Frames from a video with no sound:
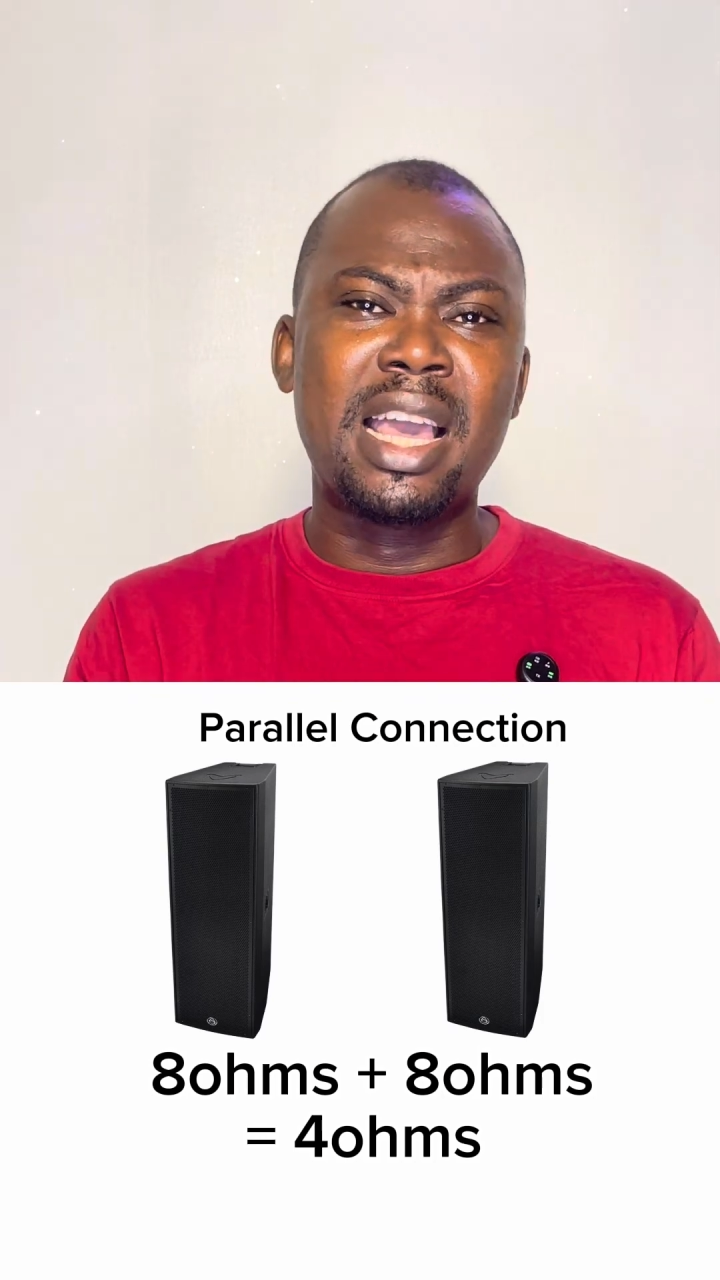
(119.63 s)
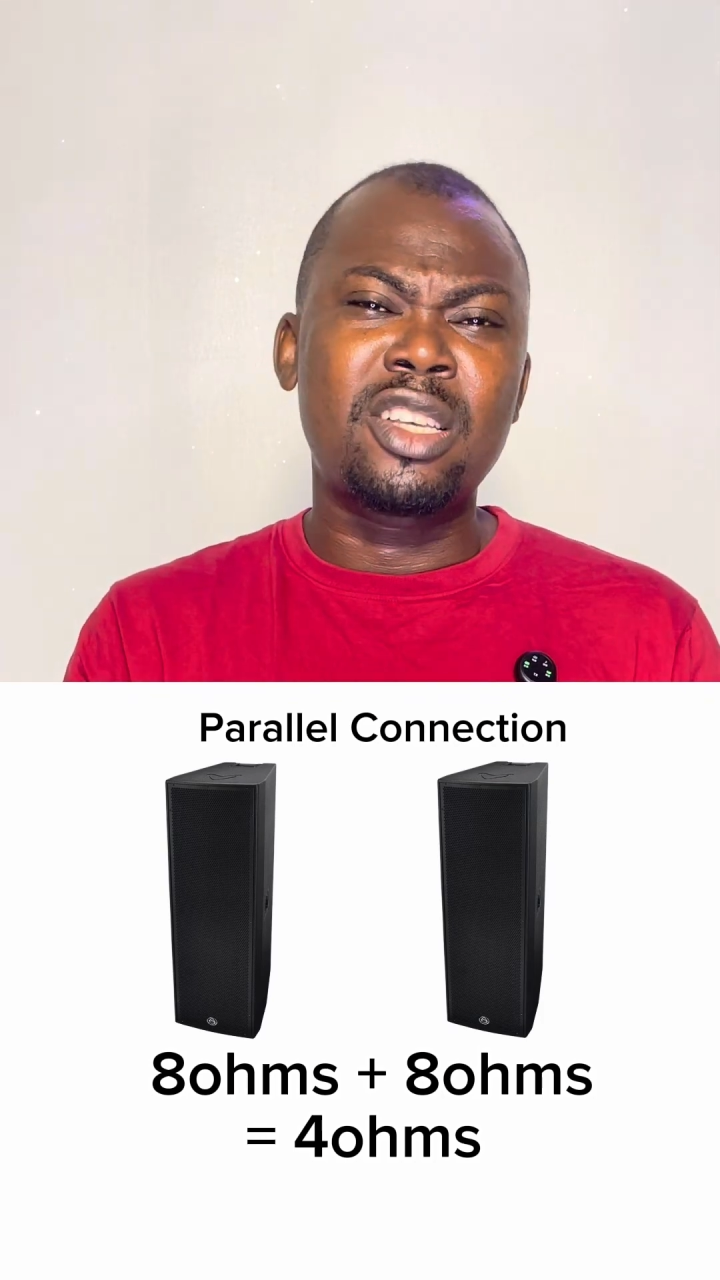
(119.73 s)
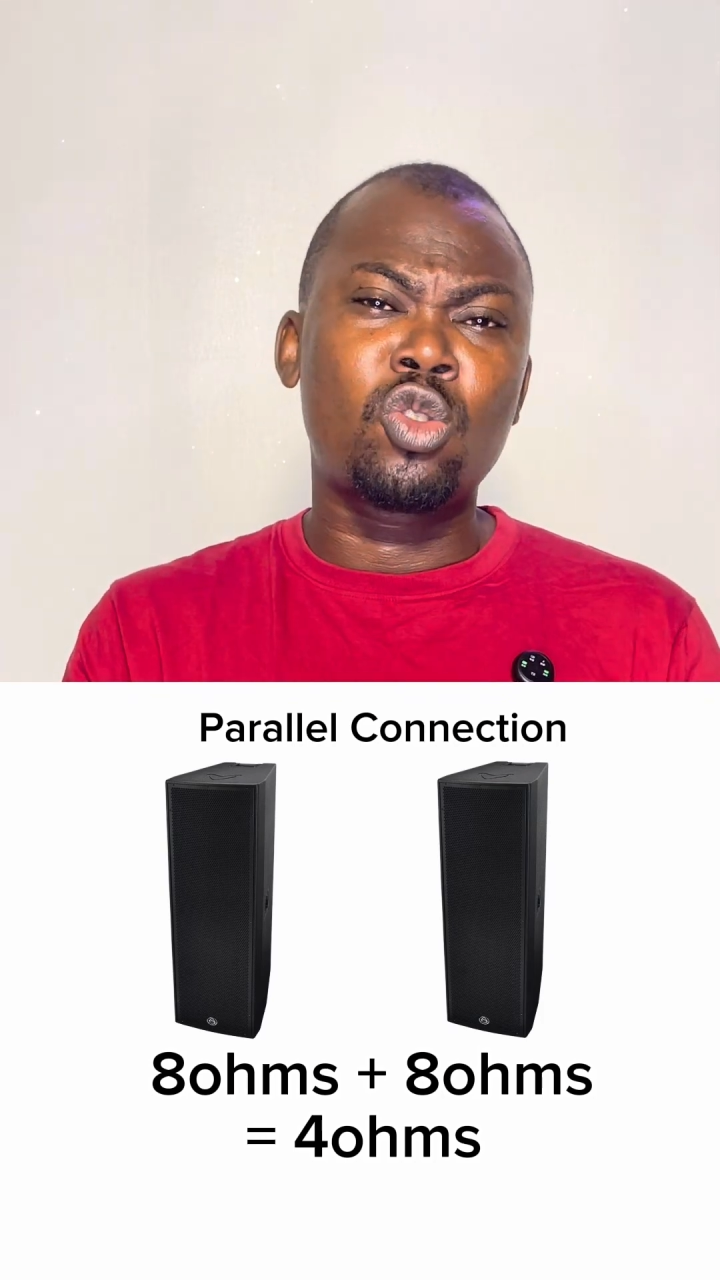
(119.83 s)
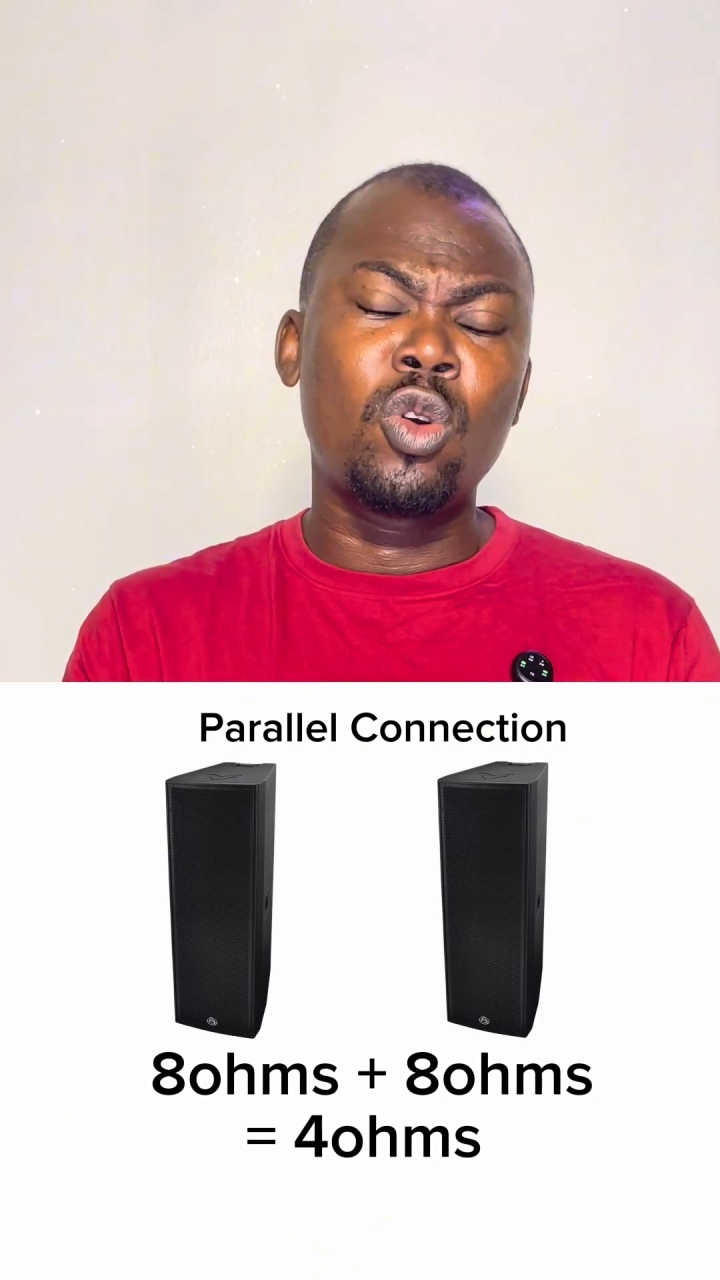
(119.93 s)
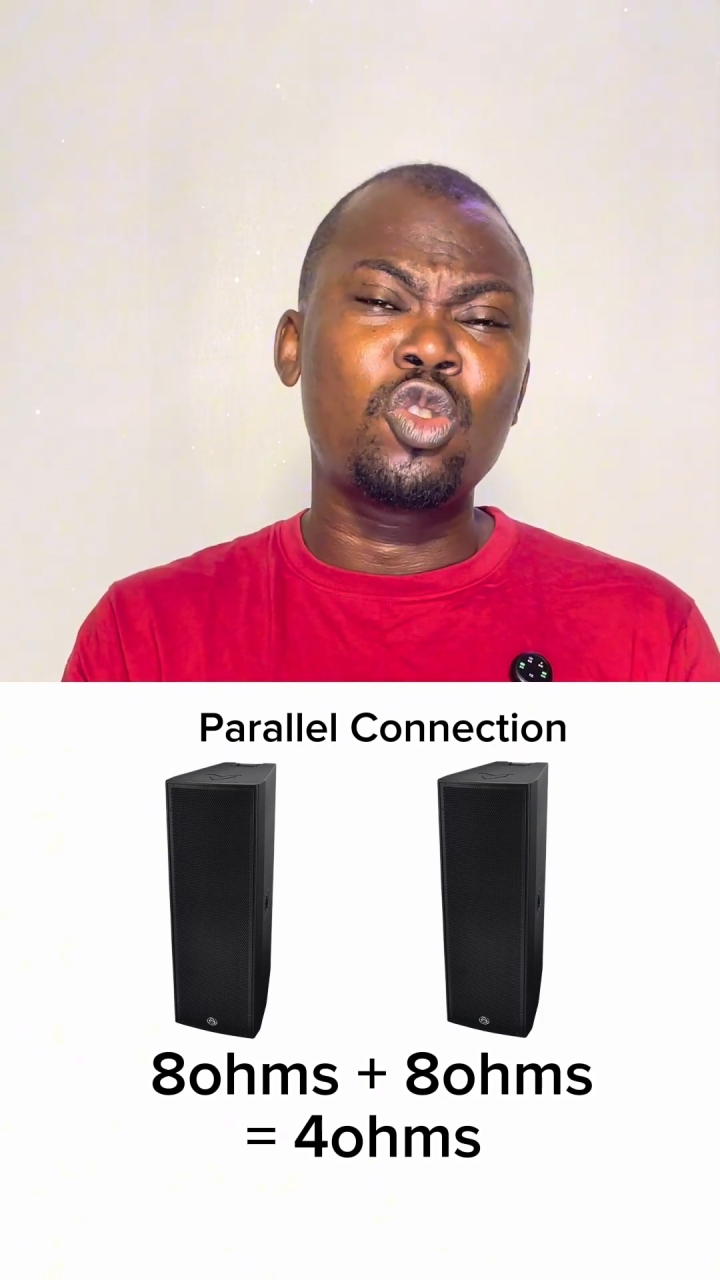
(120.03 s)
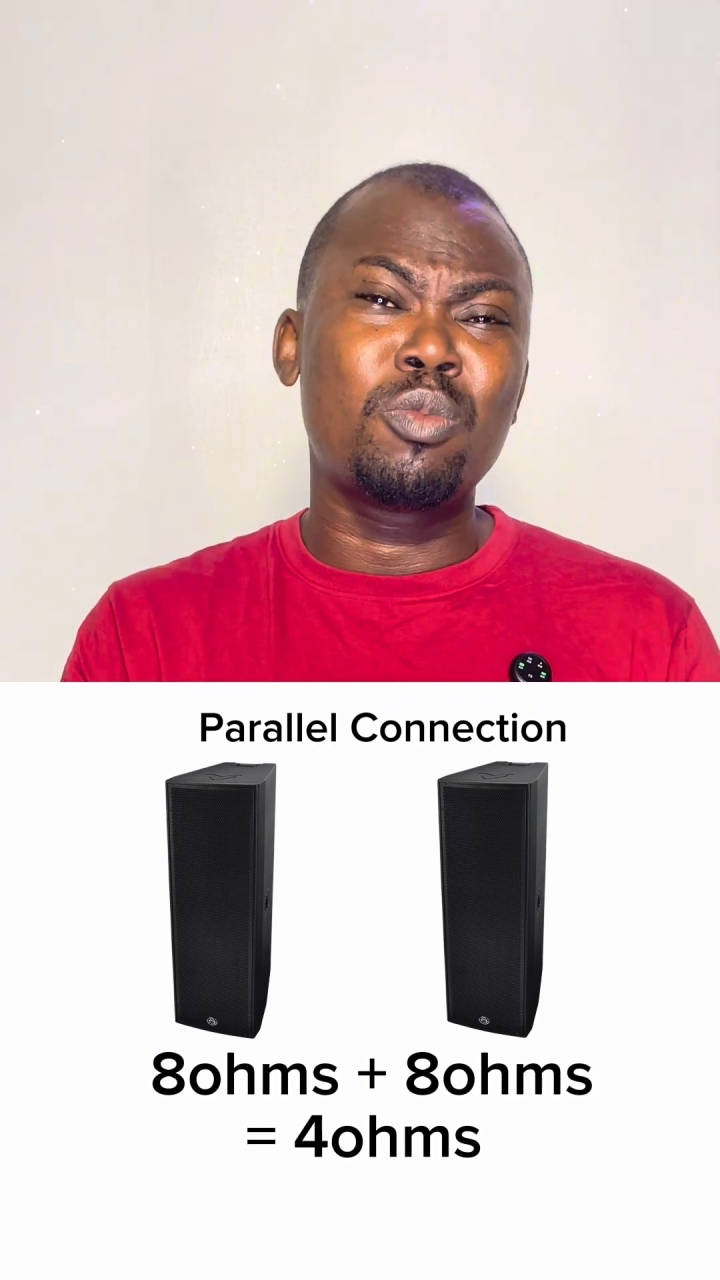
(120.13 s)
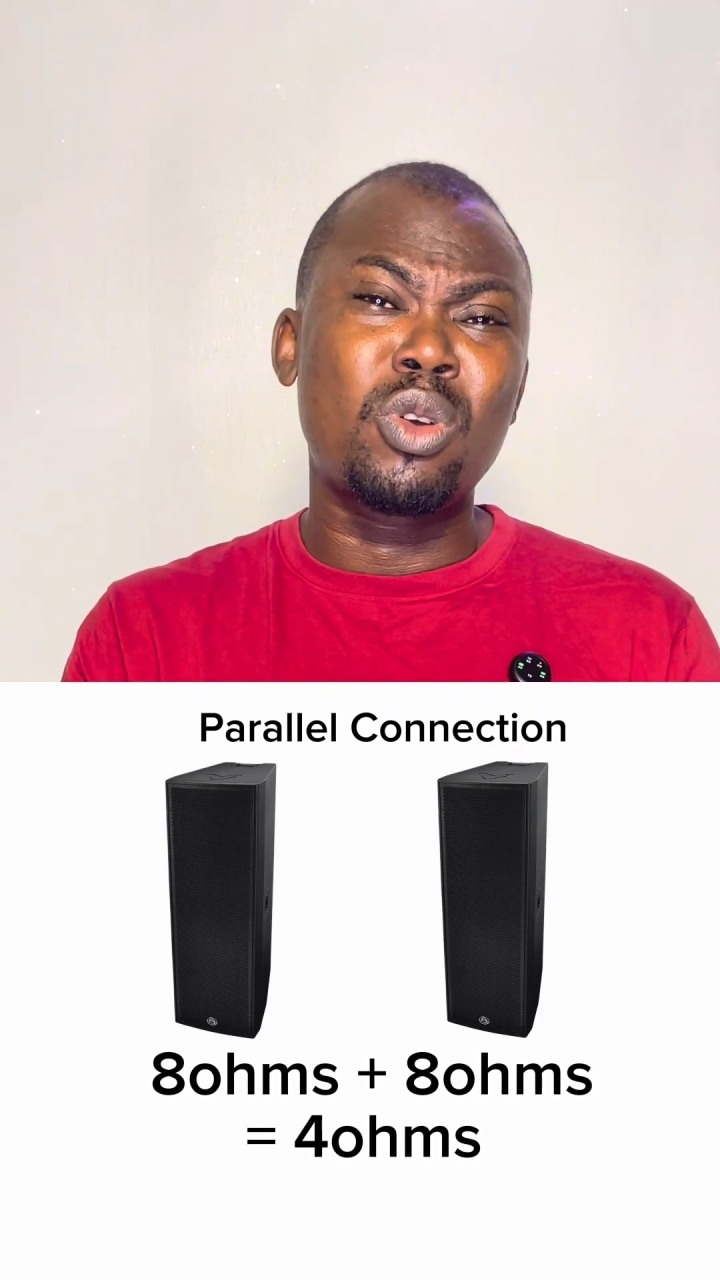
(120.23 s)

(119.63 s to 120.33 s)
is going to be